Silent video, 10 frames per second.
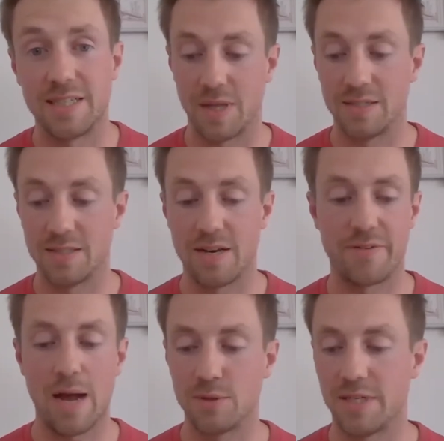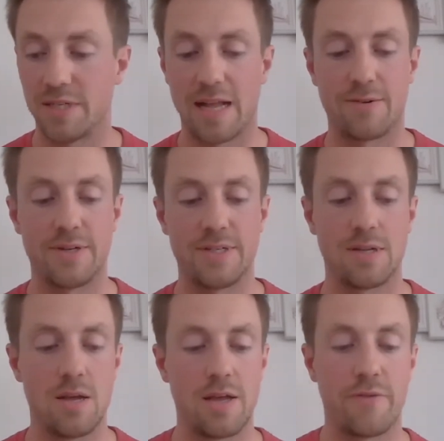Instead of counting your calories,
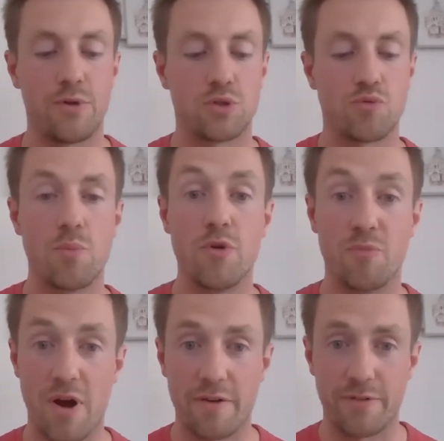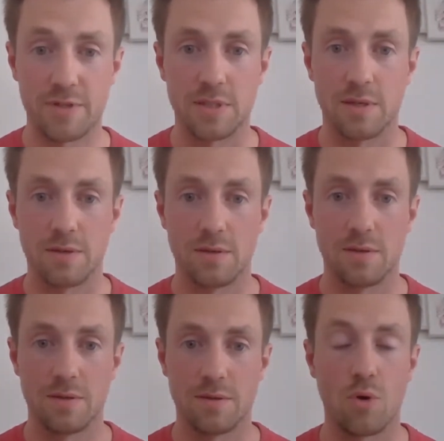if you just remove breakfast,
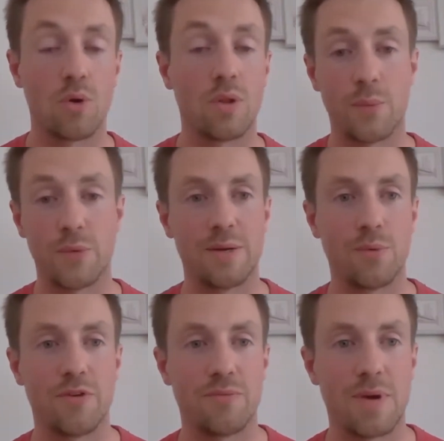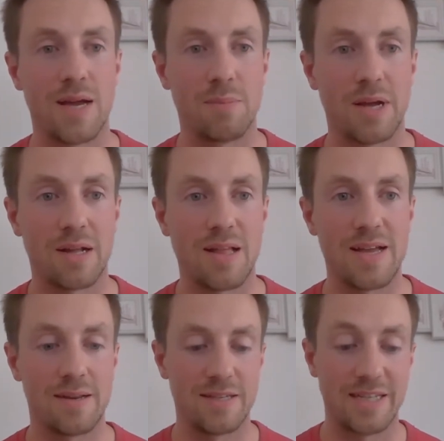or like we did with my
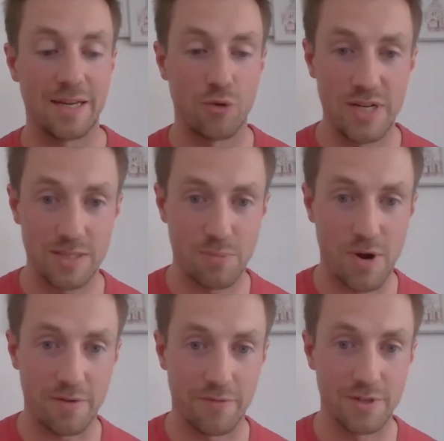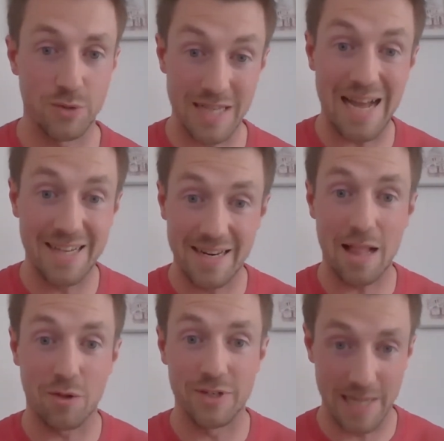client, he's increased breakfast, he's added
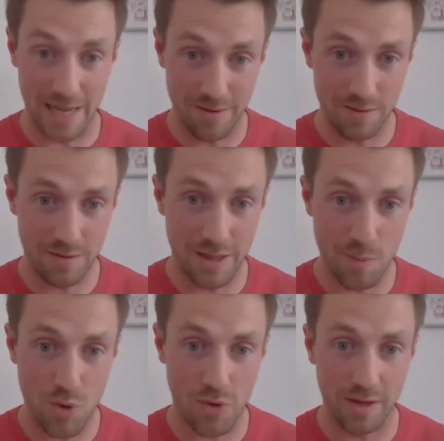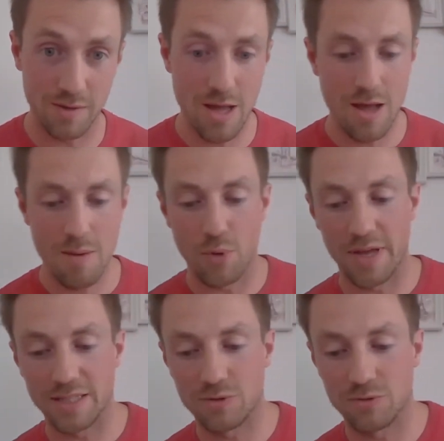calories in the morning, but
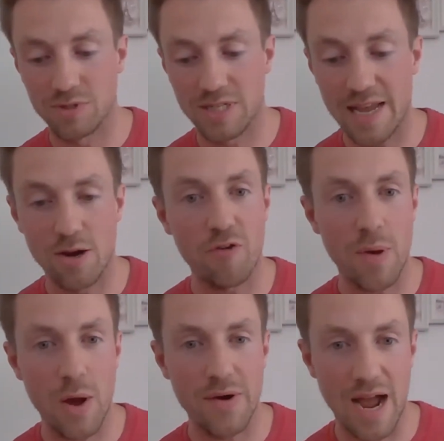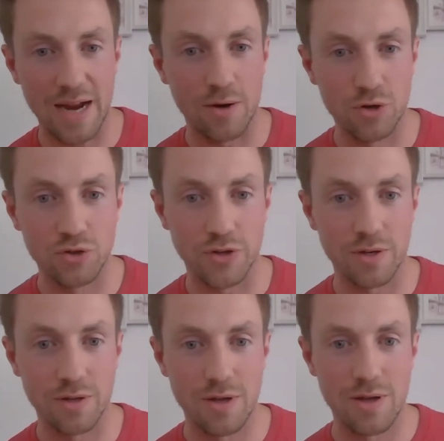it's taken off about 900
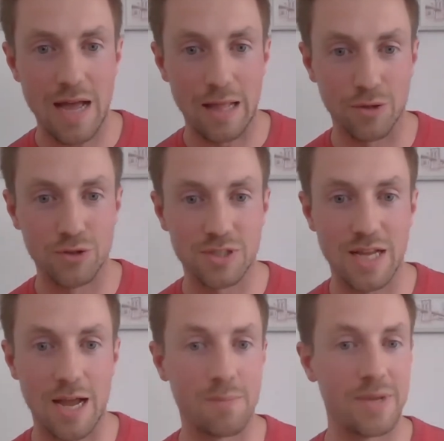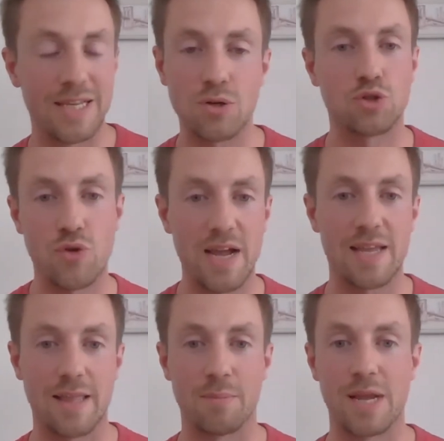at lunchtime. He's not tracking
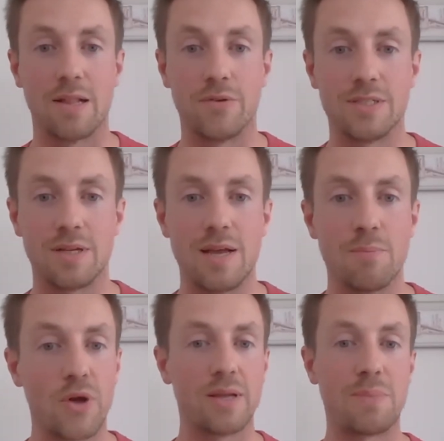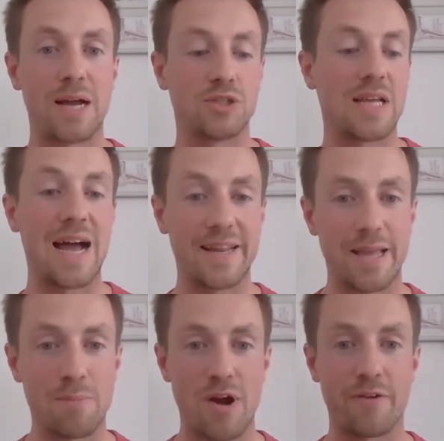them calories, but by just adding
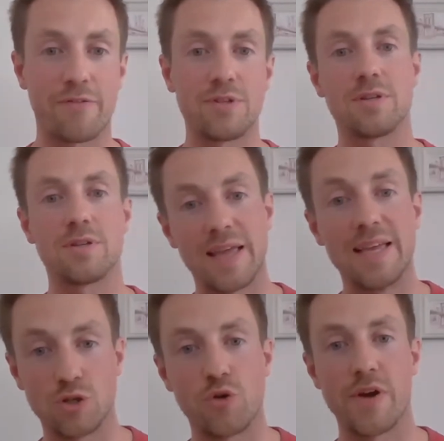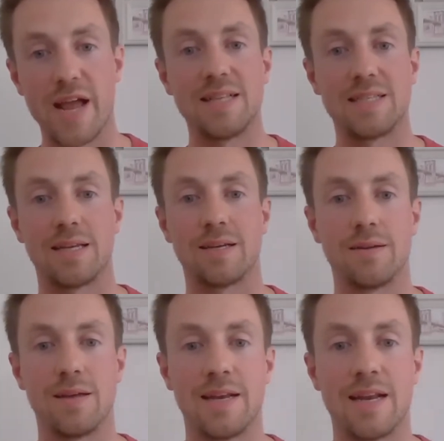in breakfast, he's creating
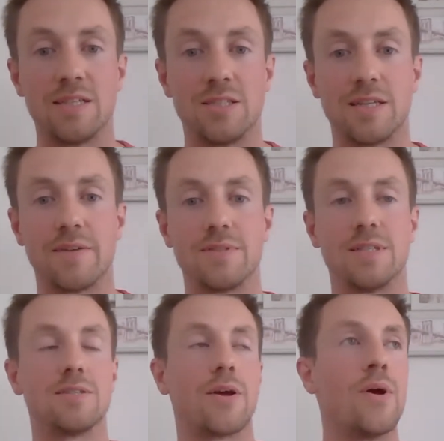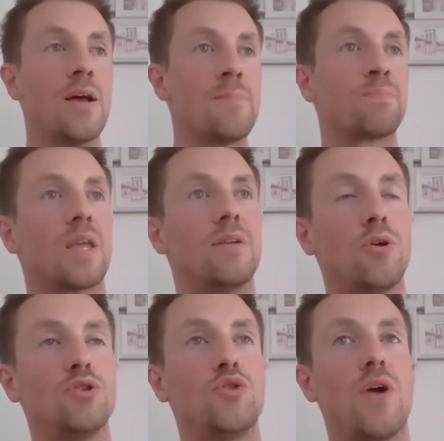an energy deficit. So
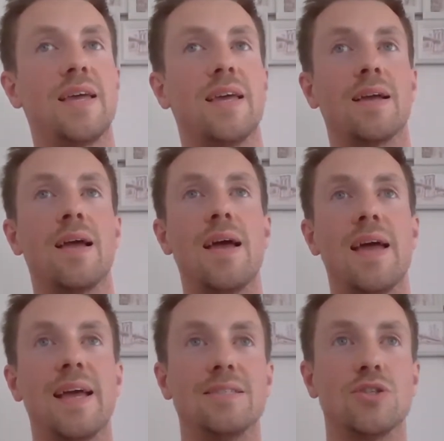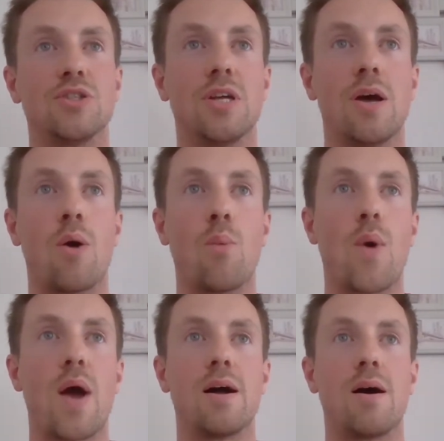non-tracking is just a
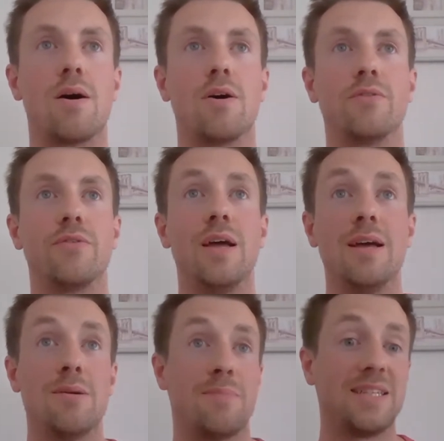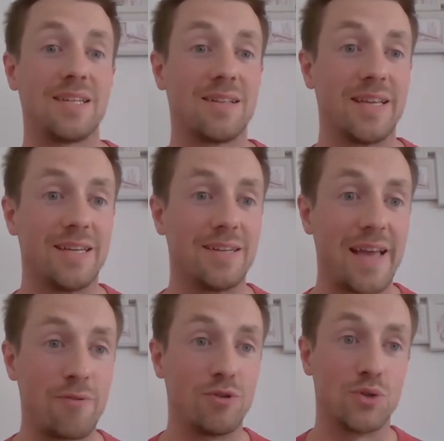way of basically
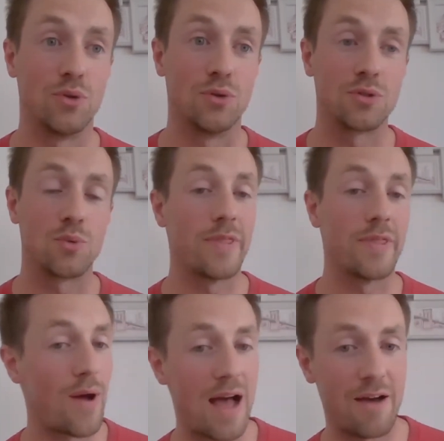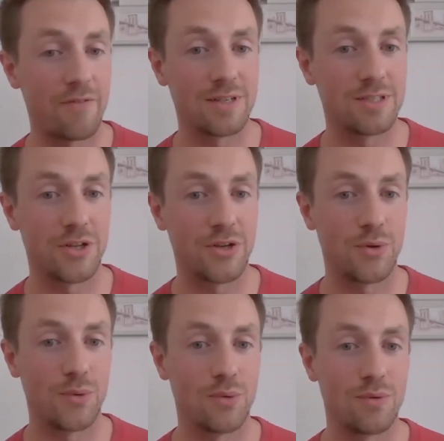getting results without having
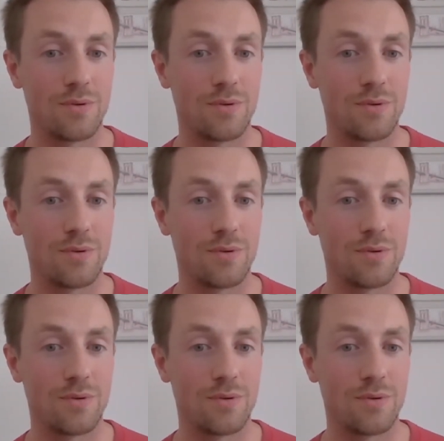to